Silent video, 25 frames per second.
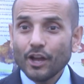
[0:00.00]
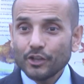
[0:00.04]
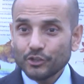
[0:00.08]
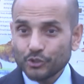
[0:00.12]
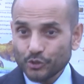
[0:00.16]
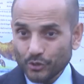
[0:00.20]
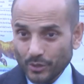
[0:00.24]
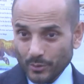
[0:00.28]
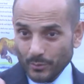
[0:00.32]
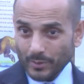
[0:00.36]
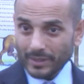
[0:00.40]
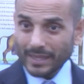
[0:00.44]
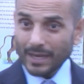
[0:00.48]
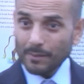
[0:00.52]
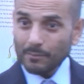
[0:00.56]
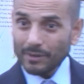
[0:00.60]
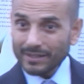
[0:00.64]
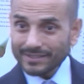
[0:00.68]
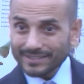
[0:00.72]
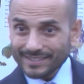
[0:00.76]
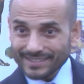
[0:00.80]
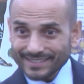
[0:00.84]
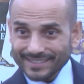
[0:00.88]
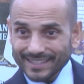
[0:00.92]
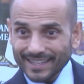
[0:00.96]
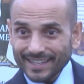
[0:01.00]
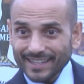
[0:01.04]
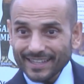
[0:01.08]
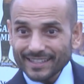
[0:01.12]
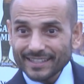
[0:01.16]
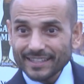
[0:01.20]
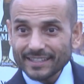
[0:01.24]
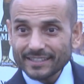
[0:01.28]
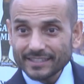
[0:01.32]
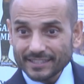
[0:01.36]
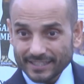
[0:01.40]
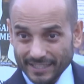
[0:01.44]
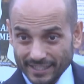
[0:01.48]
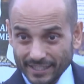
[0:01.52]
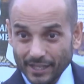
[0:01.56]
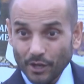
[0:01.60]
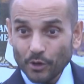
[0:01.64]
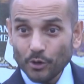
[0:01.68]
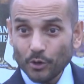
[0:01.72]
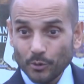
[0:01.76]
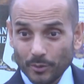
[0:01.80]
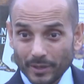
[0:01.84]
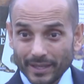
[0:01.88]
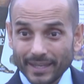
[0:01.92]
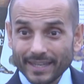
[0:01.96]
Do you agree with that, my sister? Does he know
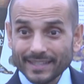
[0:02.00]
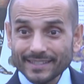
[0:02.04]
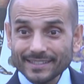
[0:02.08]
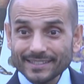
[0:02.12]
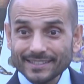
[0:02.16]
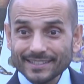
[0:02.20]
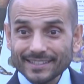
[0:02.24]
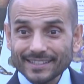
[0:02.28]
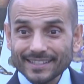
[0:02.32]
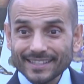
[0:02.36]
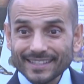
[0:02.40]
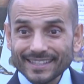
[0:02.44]
who he is?